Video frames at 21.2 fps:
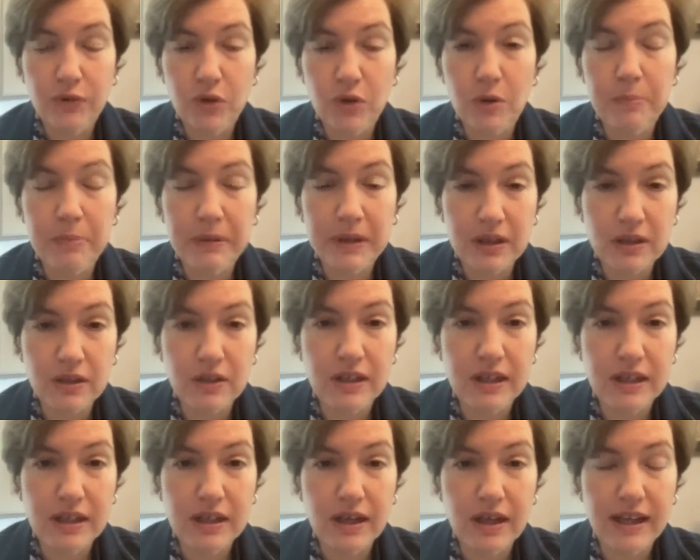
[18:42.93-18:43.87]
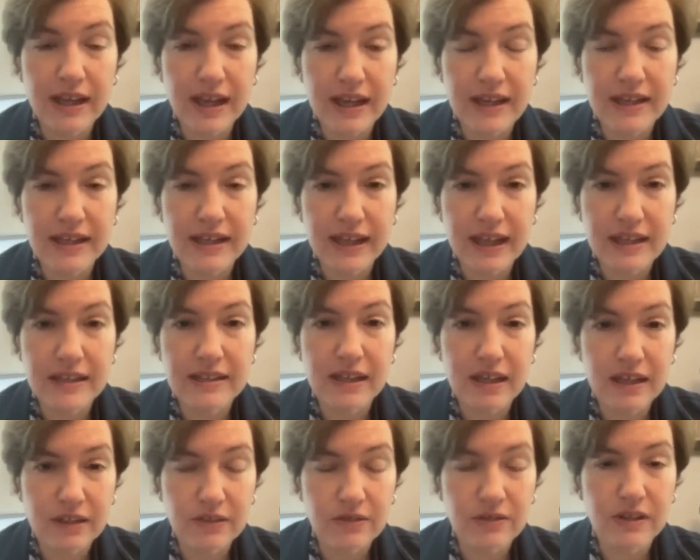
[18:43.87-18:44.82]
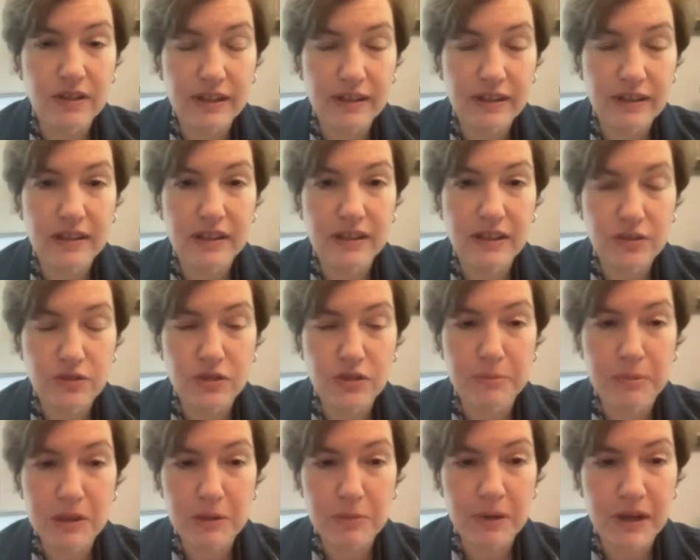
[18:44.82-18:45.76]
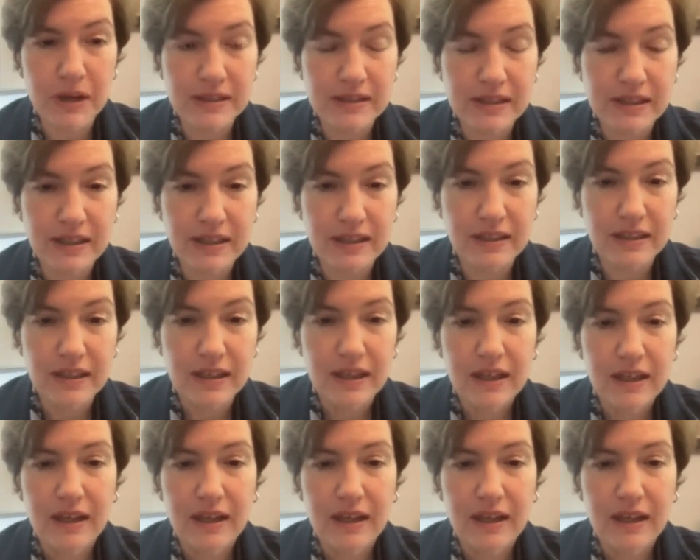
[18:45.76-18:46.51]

for appearing again and again to undercut the leadership of the president.